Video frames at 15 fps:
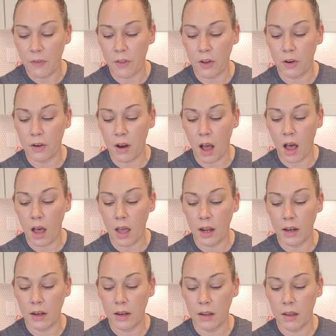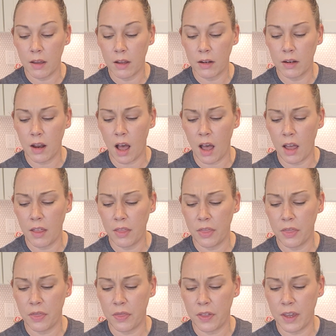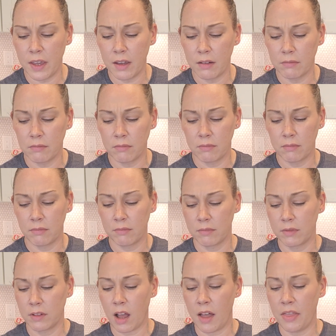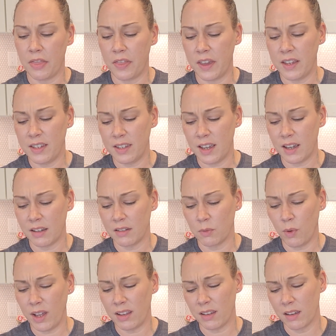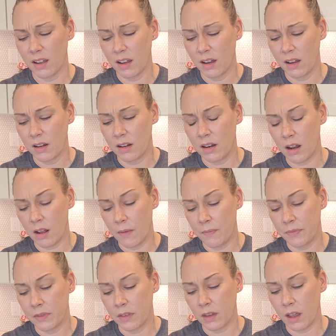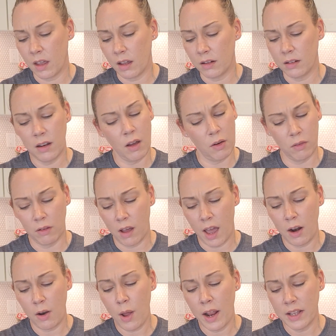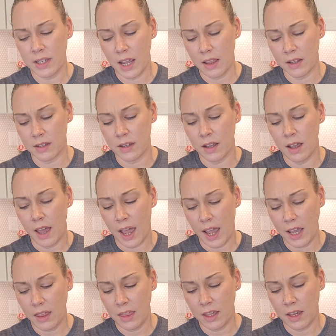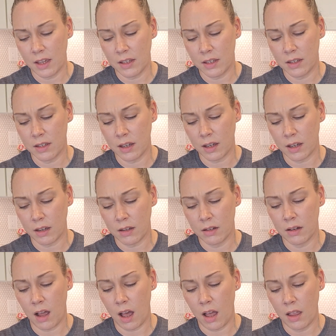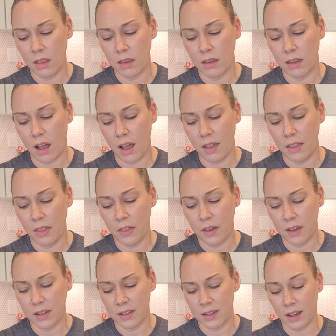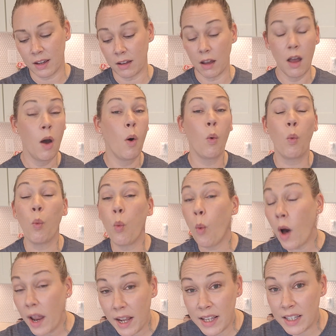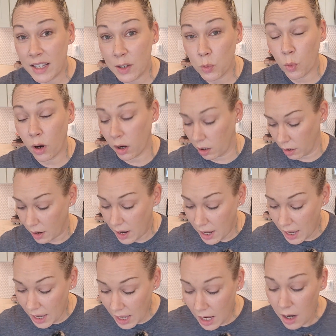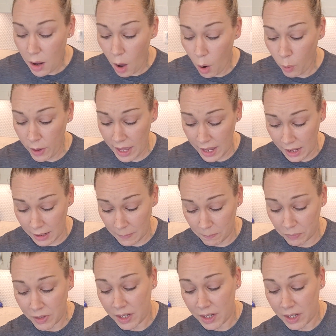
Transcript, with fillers: for their non non -the, non theistic what? No, I don't know how to say this. Atheistic, non non theistic. What is this word? N O N